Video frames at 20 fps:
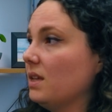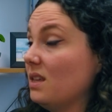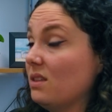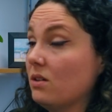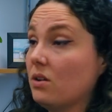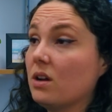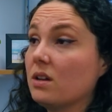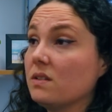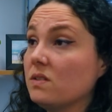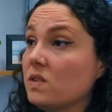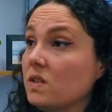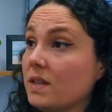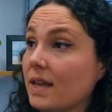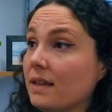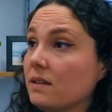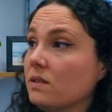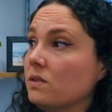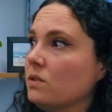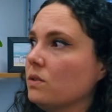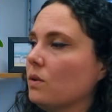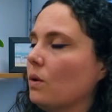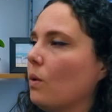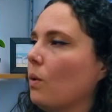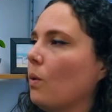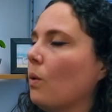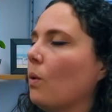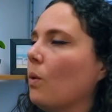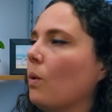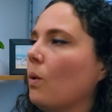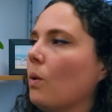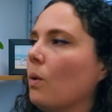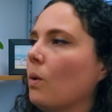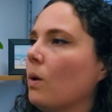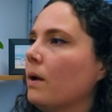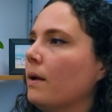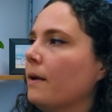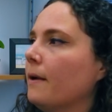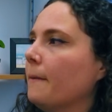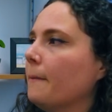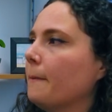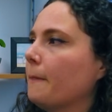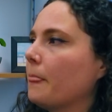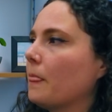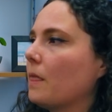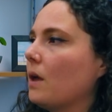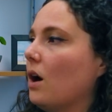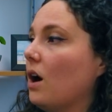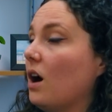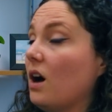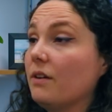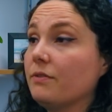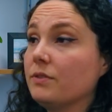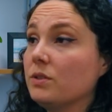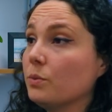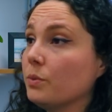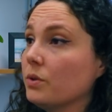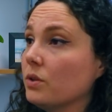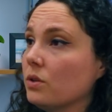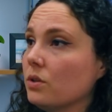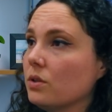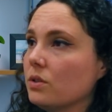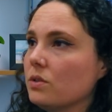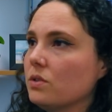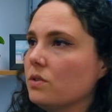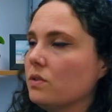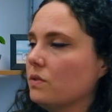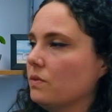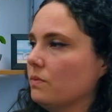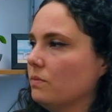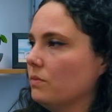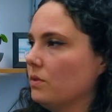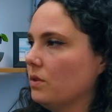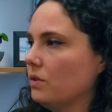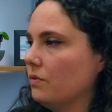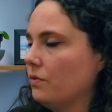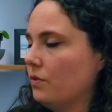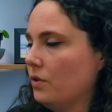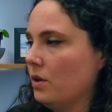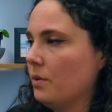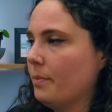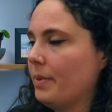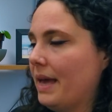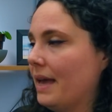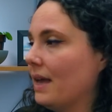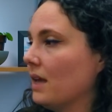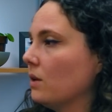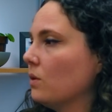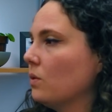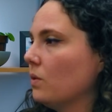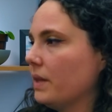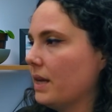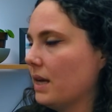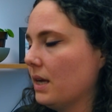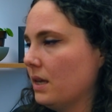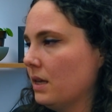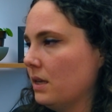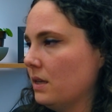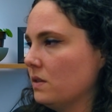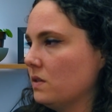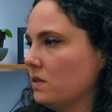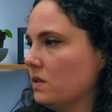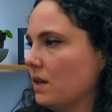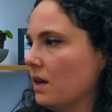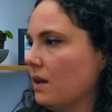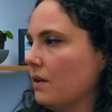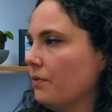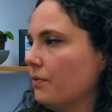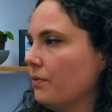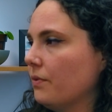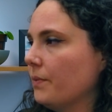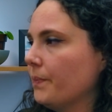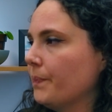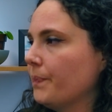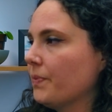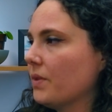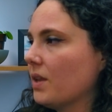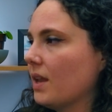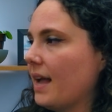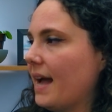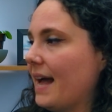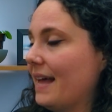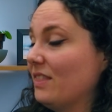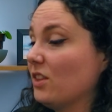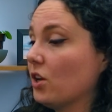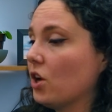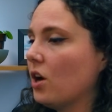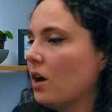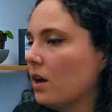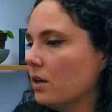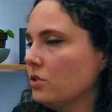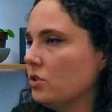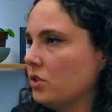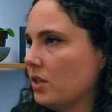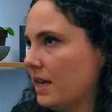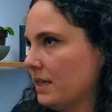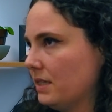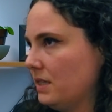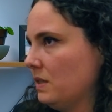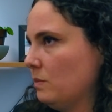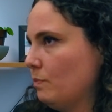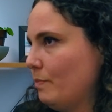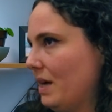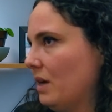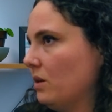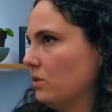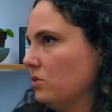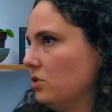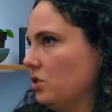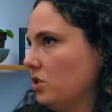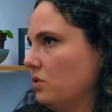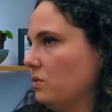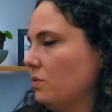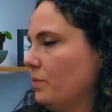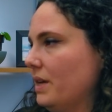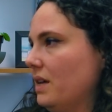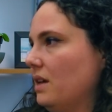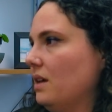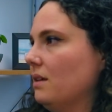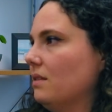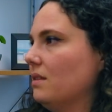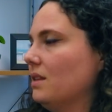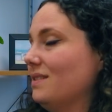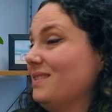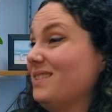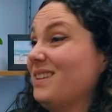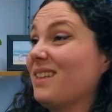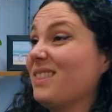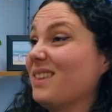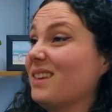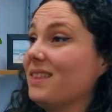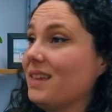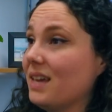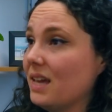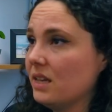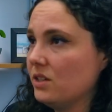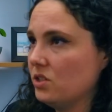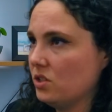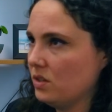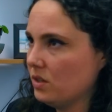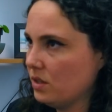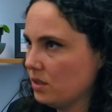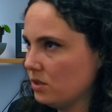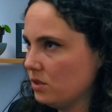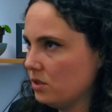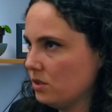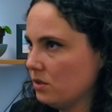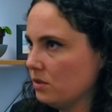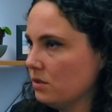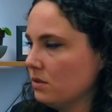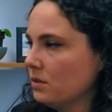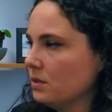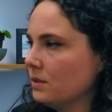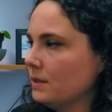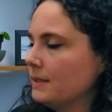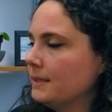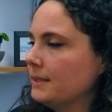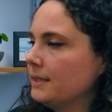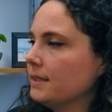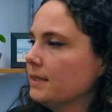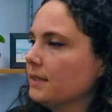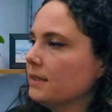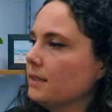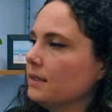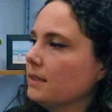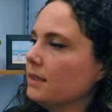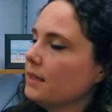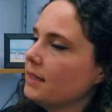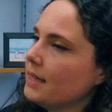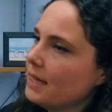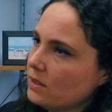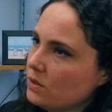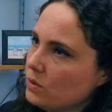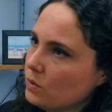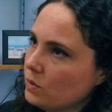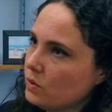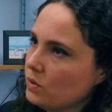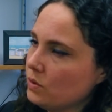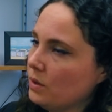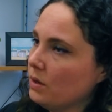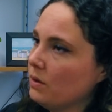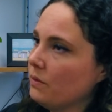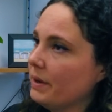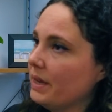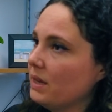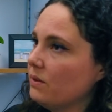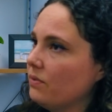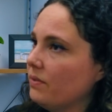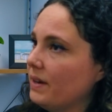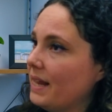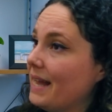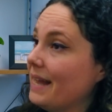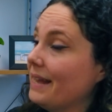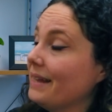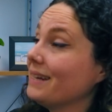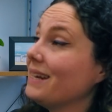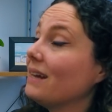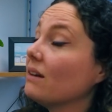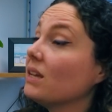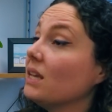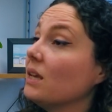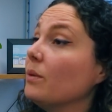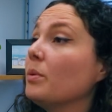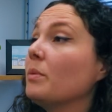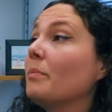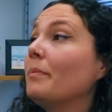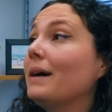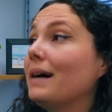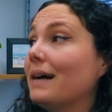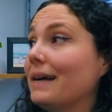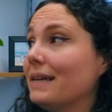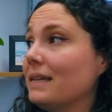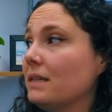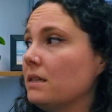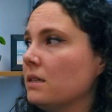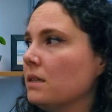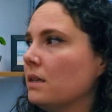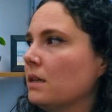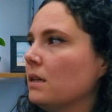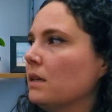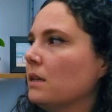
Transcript: either on set or afterwards for your pay and all that kind of stuff, and the contract has bound you where there's nothing the agent can do, that's also a red flag. Now, keep in mind,